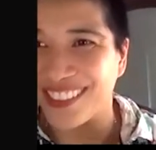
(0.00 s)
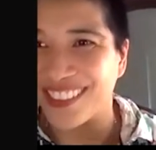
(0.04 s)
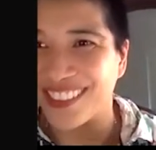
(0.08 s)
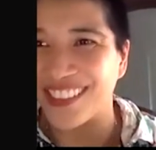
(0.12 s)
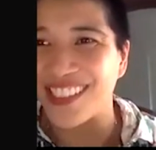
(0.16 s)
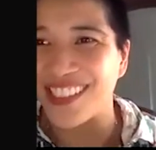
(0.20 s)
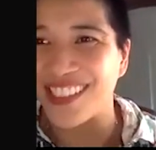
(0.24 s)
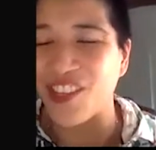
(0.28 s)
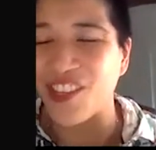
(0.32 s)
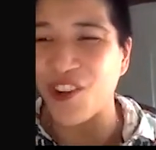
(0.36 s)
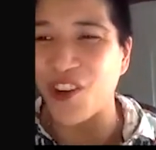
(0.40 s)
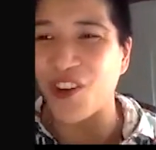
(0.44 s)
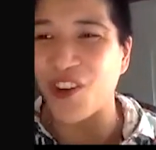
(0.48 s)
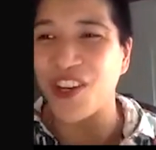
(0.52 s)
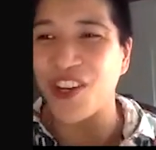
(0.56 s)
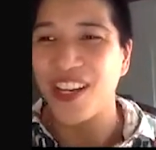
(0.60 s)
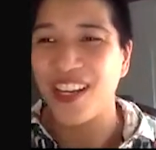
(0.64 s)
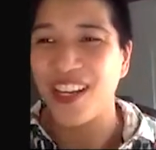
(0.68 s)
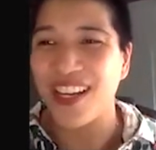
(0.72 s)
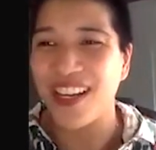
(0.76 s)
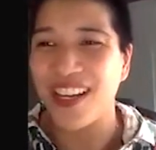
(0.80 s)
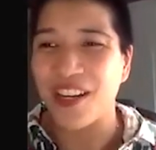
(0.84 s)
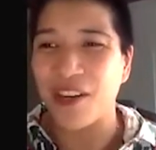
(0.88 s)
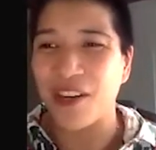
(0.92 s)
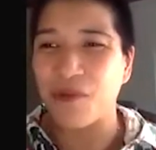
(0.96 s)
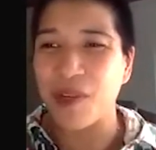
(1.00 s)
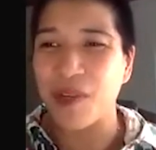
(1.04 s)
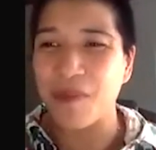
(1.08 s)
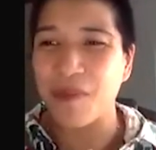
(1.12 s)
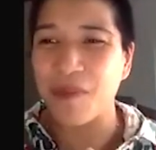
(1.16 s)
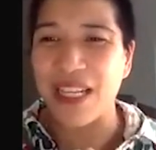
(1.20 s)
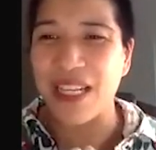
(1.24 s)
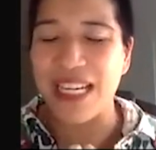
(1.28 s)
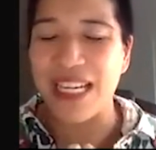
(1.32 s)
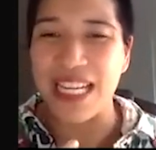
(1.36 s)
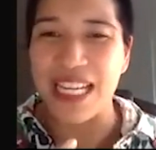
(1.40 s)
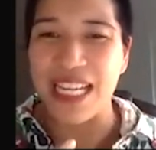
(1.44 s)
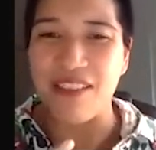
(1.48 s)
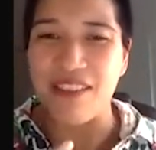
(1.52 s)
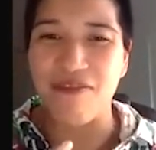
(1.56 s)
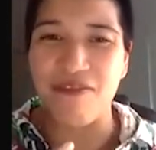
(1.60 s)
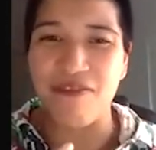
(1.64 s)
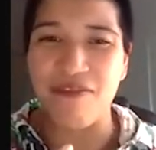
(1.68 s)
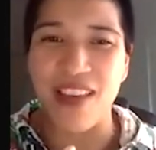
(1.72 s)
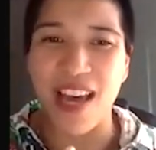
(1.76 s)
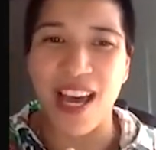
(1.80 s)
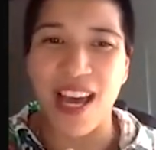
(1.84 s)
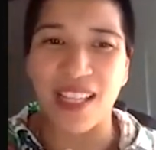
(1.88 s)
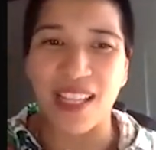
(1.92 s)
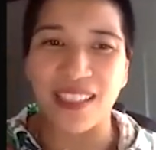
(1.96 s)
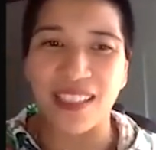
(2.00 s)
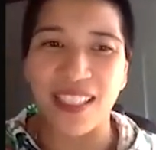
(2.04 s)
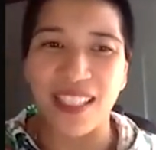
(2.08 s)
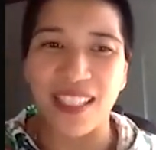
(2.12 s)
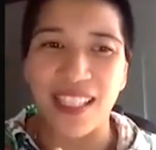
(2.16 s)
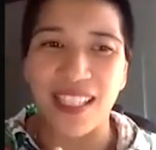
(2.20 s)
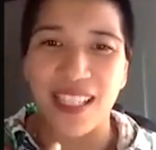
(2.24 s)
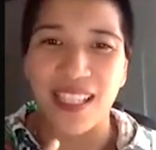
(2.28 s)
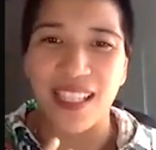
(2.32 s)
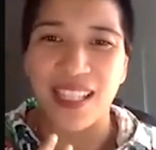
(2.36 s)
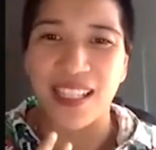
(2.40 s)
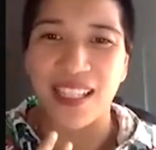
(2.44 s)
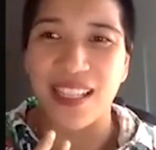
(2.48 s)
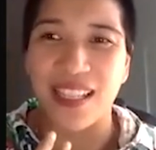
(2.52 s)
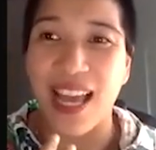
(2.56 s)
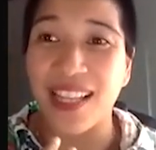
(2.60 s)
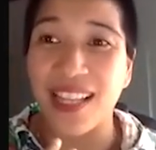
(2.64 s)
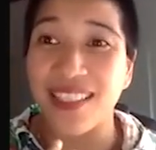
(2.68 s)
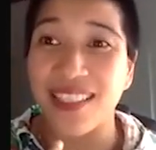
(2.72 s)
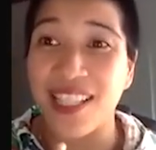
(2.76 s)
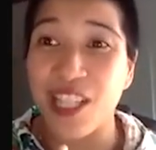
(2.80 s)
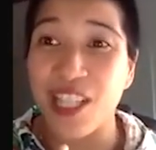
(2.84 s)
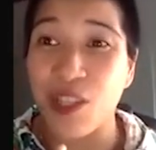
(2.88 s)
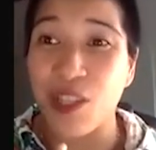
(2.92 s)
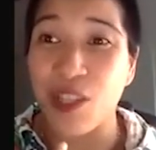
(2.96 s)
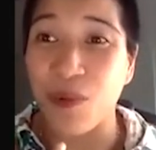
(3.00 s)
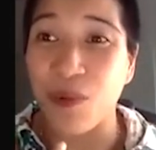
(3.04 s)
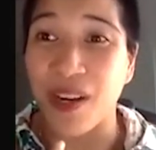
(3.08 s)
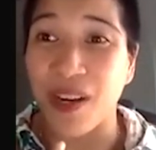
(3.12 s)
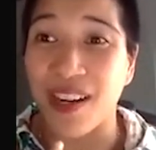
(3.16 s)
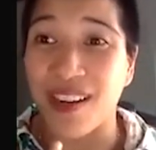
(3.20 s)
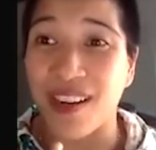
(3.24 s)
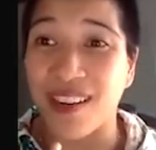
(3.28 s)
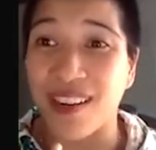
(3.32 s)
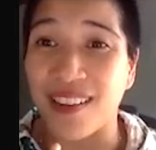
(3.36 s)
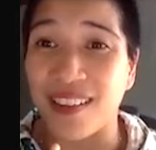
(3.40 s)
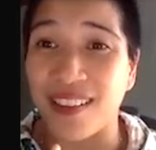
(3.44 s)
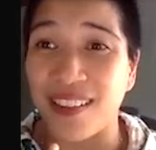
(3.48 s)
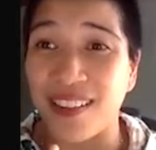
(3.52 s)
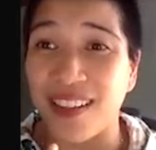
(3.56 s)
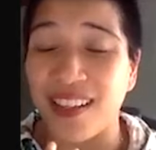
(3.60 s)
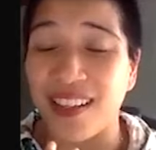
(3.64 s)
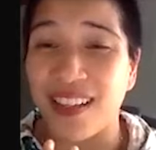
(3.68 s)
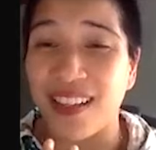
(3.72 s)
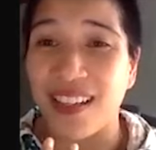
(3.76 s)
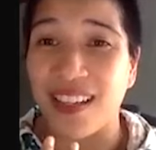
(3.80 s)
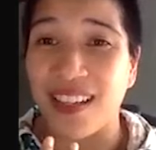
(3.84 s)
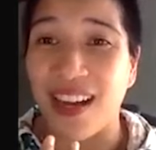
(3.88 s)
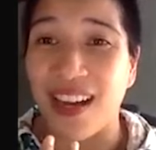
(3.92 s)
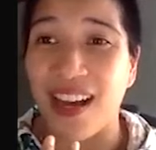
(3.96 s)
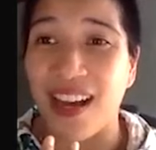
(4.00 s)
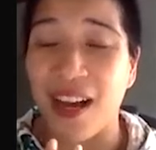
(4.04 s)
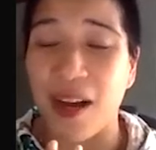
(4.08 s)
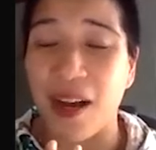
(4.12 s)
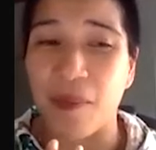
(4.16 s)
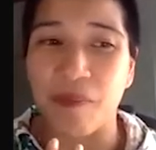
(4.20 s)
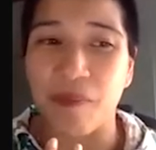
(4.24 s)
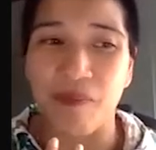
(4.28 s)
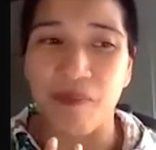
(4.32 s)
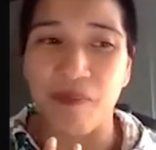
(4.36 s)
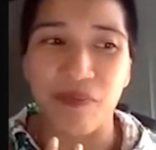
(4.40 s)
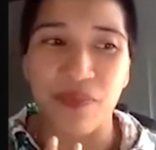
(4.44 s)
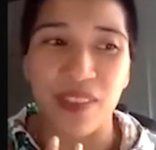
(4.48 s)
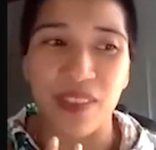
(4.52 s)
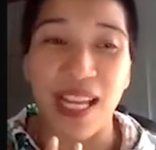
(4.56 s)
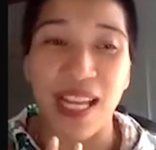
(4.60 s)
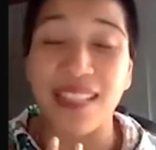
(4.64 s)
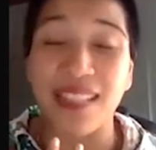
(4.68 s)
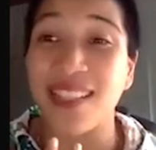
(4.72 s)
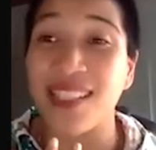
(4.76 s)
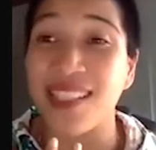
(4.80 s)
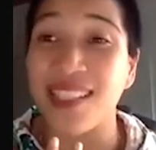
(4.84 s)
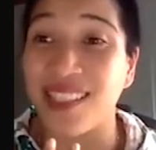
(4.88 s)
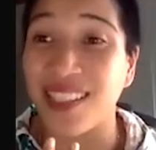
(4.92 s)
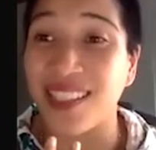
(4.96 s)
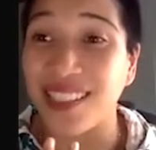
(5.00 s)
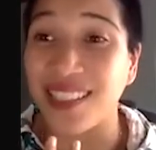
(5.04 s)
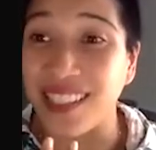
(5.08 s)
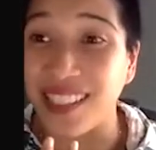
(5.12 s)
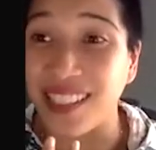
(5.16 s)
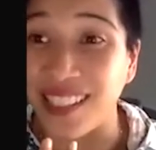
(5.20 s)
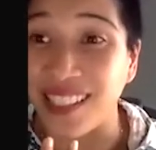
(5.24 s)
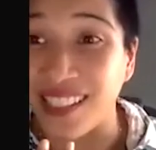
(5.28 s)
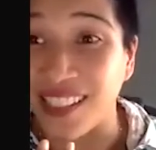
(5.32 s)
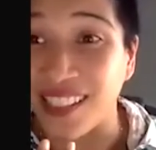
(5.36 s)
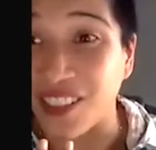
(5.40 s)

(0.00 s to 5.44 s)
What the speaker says: So we believe that that is where that is the key,